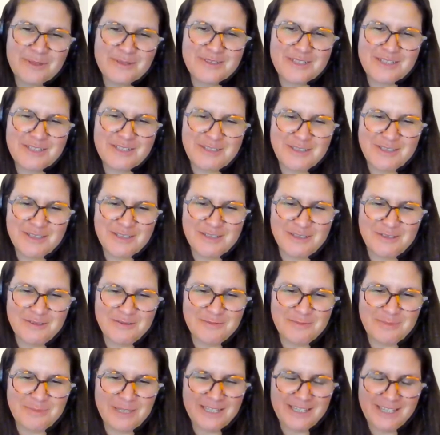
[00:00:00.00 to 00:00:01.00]
position
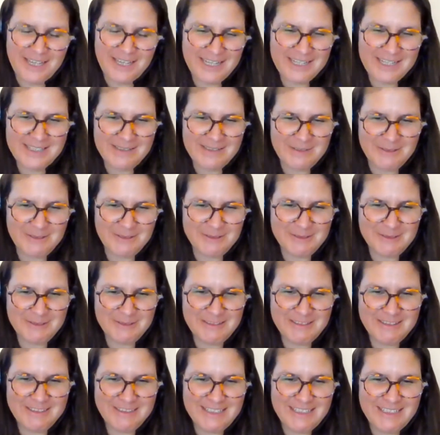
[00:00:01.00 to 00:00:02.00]
of being
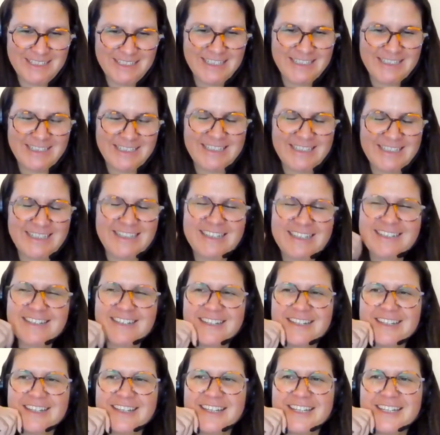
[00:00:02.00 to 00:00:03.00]
external
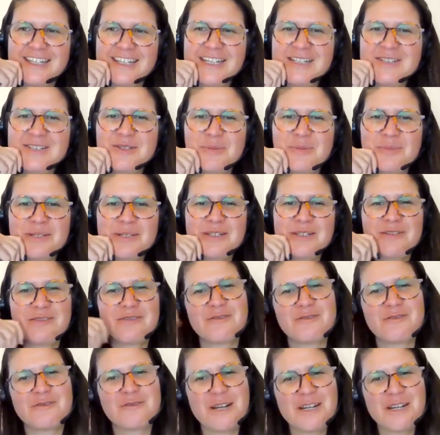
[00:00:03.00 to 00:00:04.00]
uh, he needs a bit
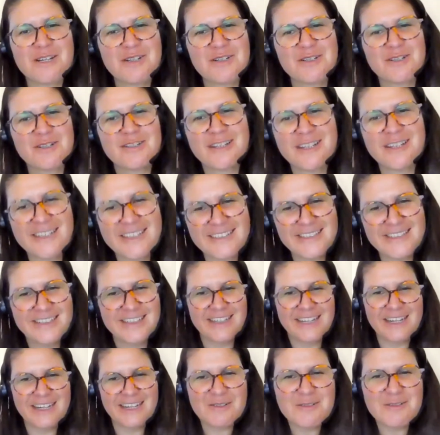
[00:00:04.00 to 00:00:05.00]
of
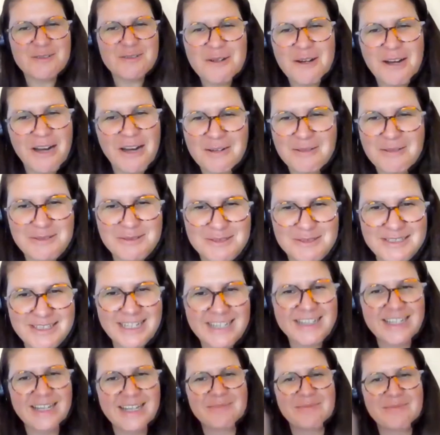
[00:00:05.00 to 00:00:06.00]
rationality. I don't know how to
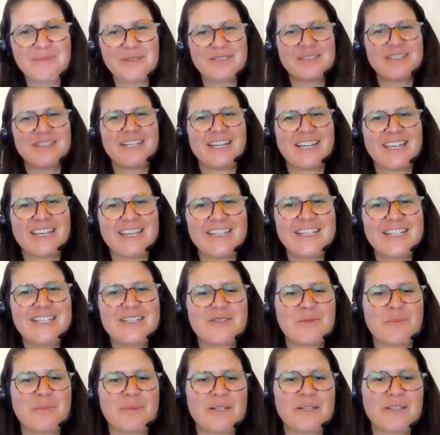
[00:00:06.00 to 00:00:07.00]
say that, but like he
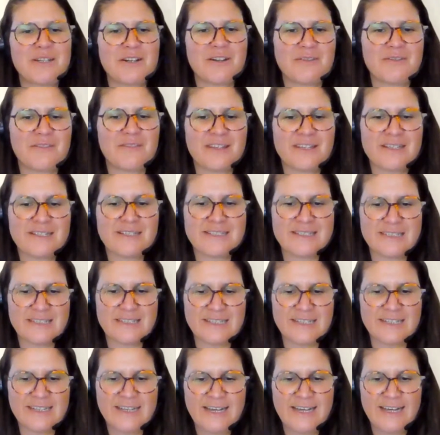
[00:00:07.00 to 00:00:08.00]
needs a bit of this
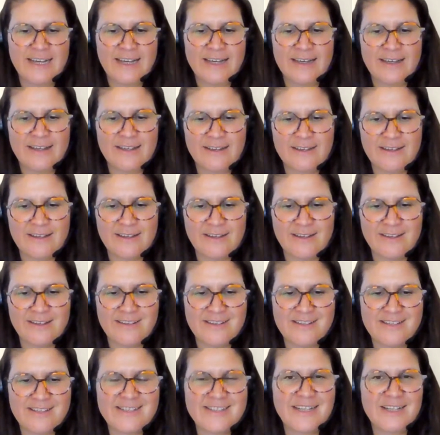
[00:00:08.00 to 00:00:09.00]
uh,
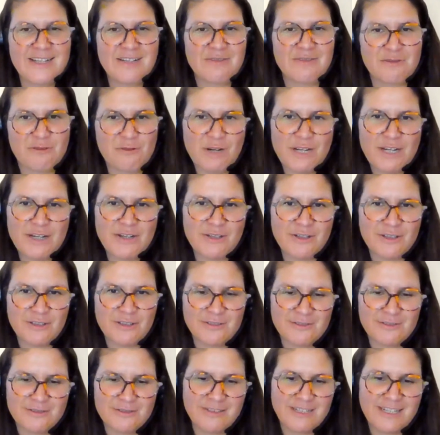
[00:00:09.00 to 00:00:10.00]
uh, self
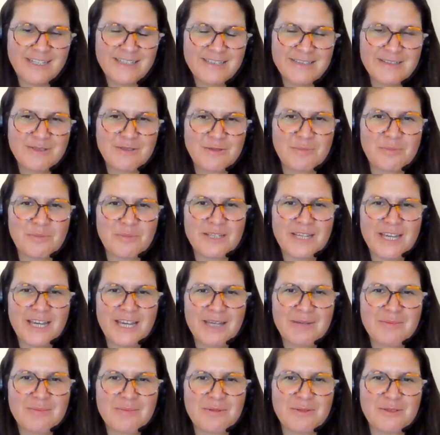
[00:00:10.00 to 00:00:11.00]
rigor, right, to be
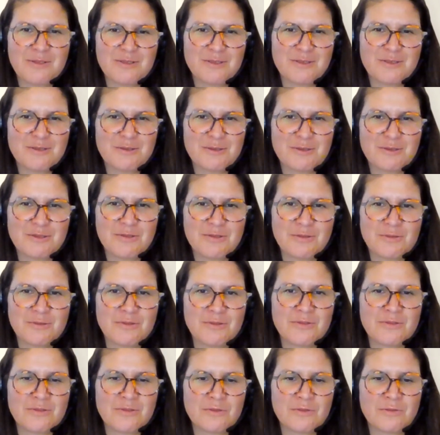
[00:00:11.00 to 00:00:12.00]
able to
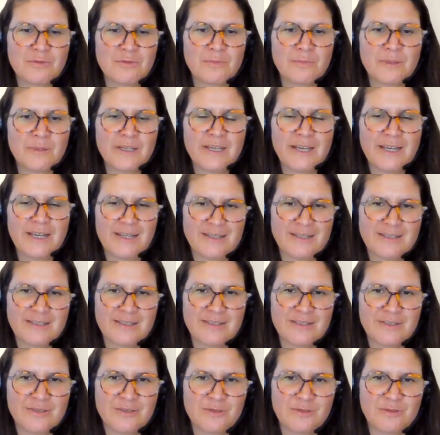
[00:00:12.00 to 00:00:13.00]
to to be
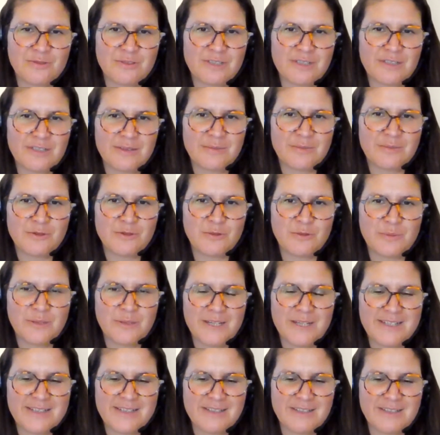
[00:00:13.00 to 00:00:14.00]
exter- to, re- to
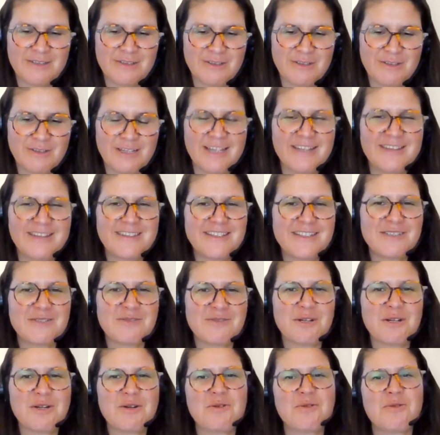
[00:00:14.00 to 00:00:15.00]
be external, and
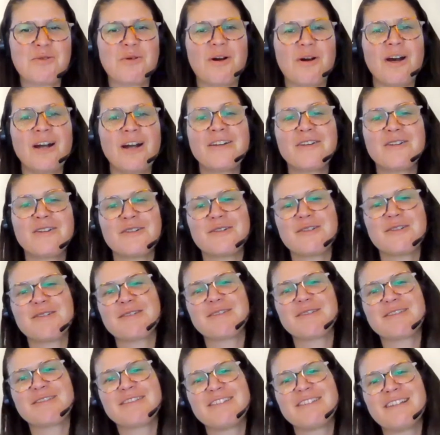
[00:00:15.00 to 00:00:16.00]
this
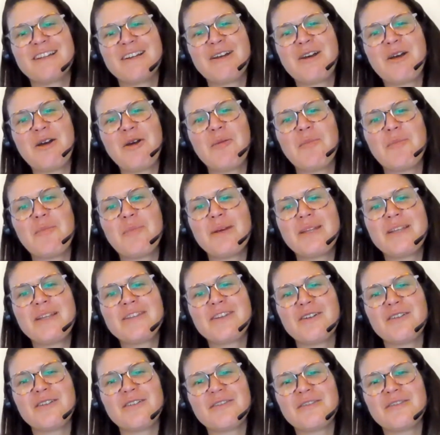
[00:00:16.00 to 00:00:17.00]
requires a
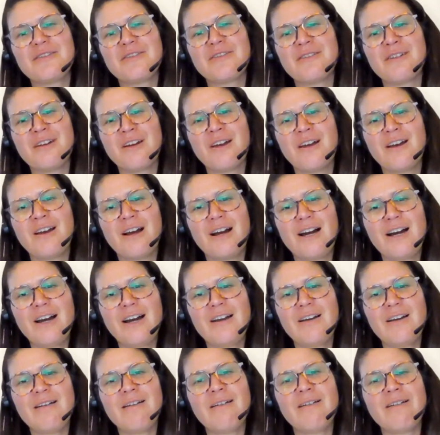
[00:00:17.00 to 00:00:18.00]
bit of.
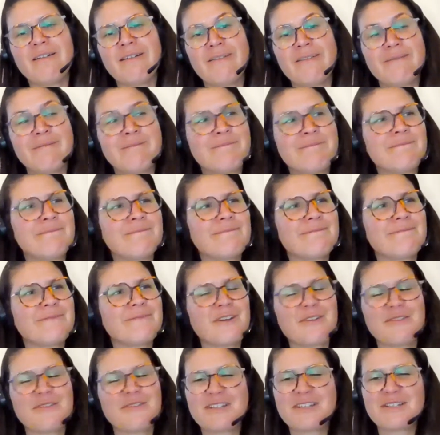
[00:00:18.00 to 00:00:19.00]
Uh,
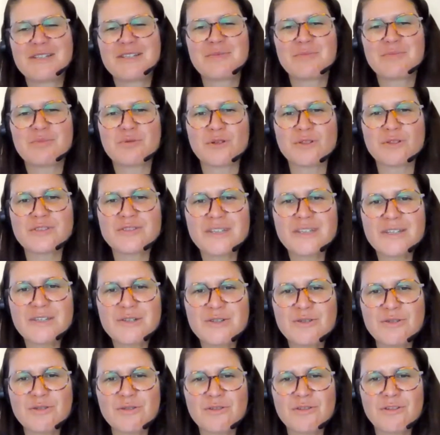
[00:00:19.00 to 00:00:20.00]
of this
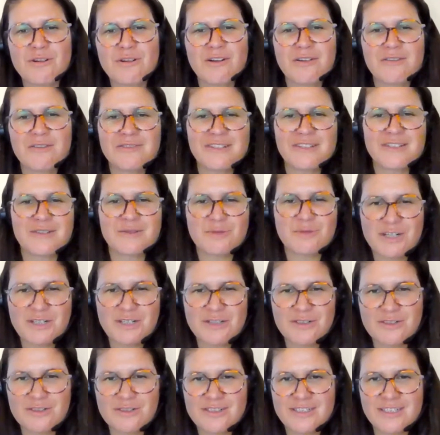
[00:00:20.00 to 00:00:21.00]
procedure of this
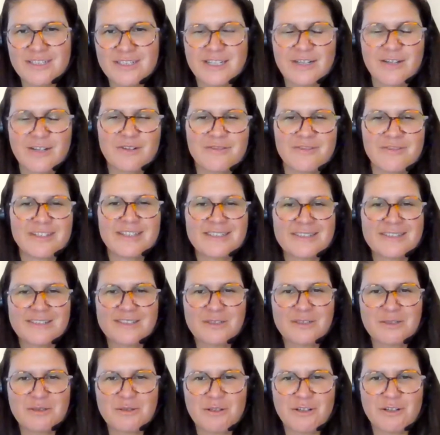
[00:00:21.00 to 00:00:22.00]
rational thing of
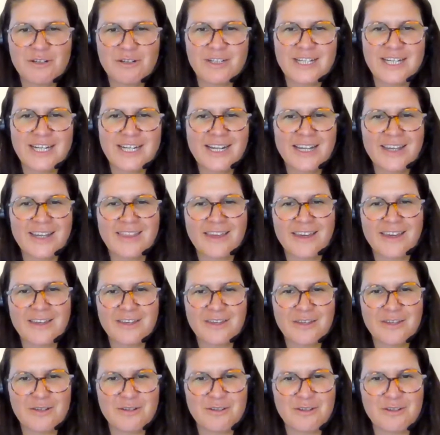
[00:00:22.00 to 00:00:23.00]
this you know
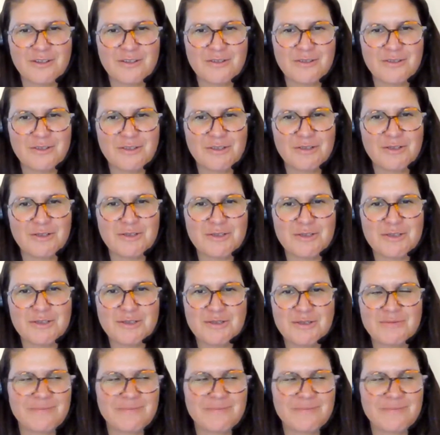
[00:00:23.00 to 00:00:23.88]
organizing your your your